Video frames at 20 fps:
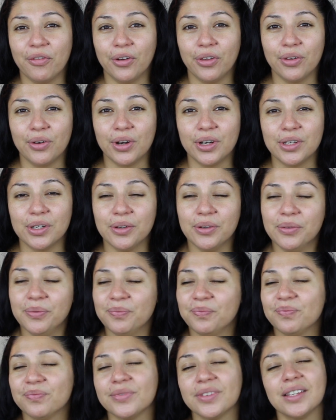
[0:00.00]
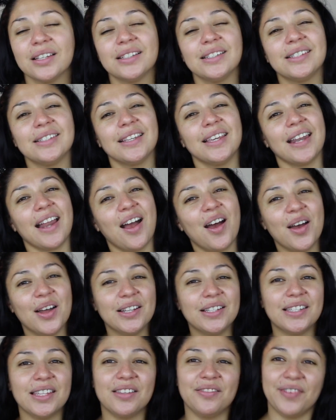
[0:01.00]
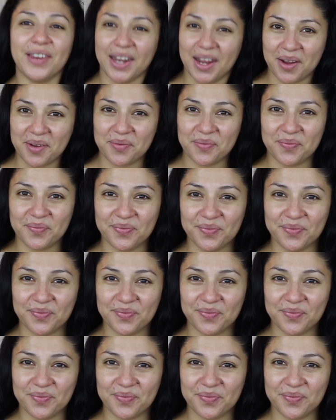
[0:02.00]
further ado, let's get on to the video.